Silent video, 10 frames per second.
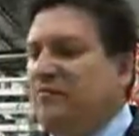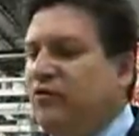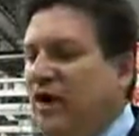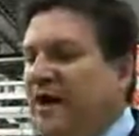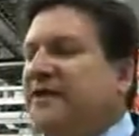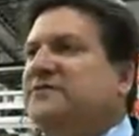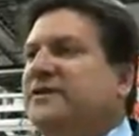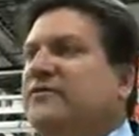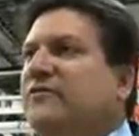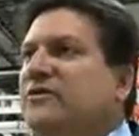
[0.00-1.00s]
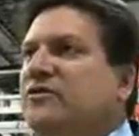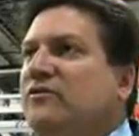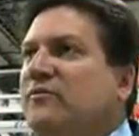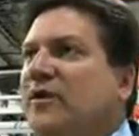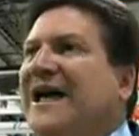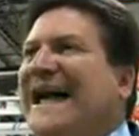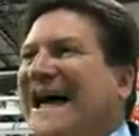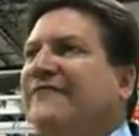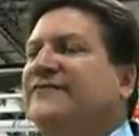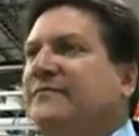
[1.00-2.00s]
Products that are renewable
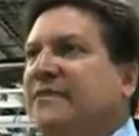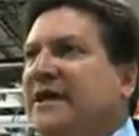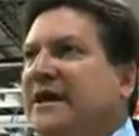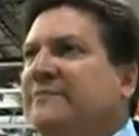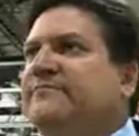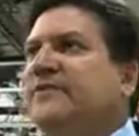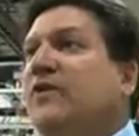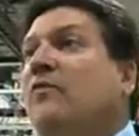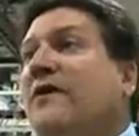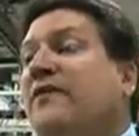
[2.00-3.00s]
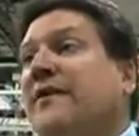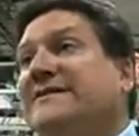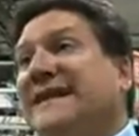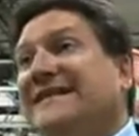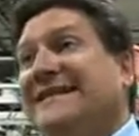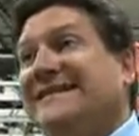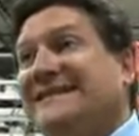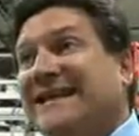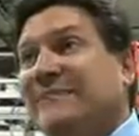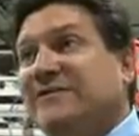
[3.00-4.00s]
have to be, whether it's at the
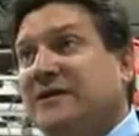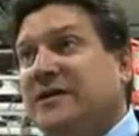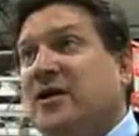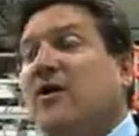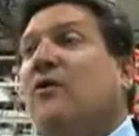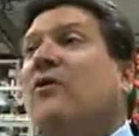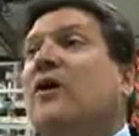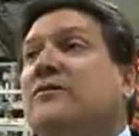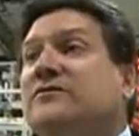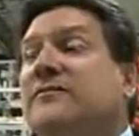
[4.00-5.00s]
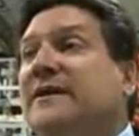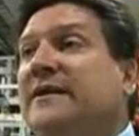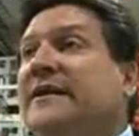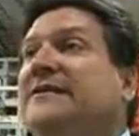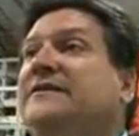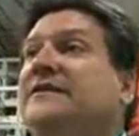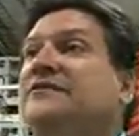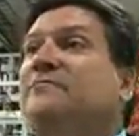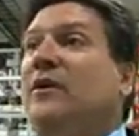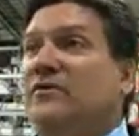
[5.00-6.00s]
inception or ultimately in the
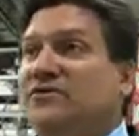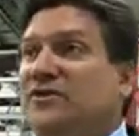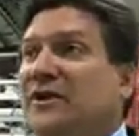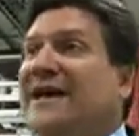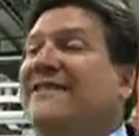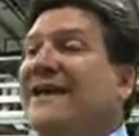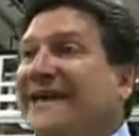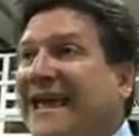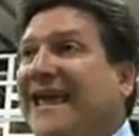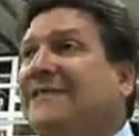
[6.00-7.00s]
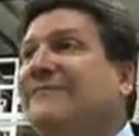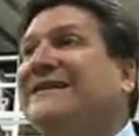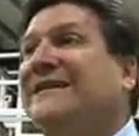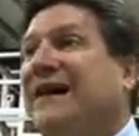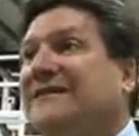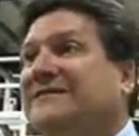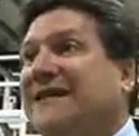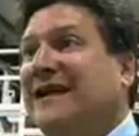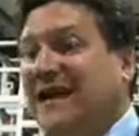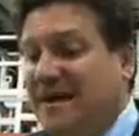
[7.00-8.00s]
disposal, they can't be toxic.
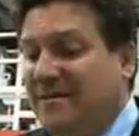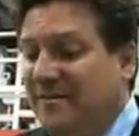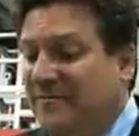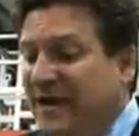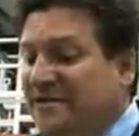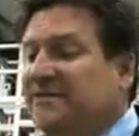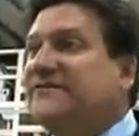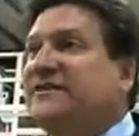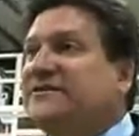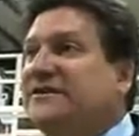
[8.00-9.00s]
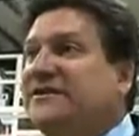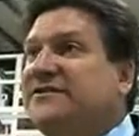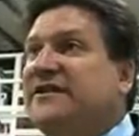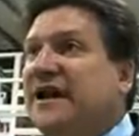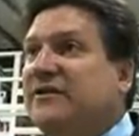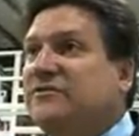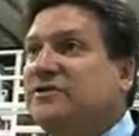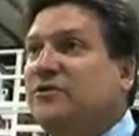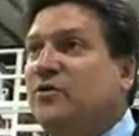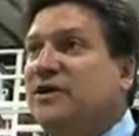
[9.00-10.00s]
The base of this is
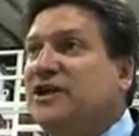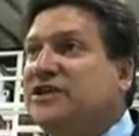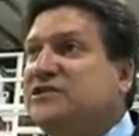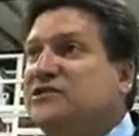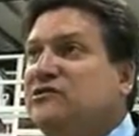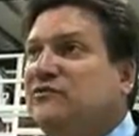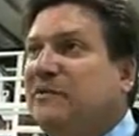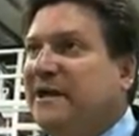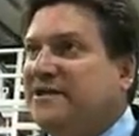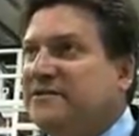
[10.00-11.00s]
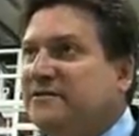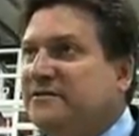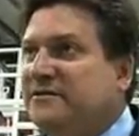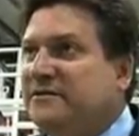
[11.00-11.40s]
TiO2. It's toothpaste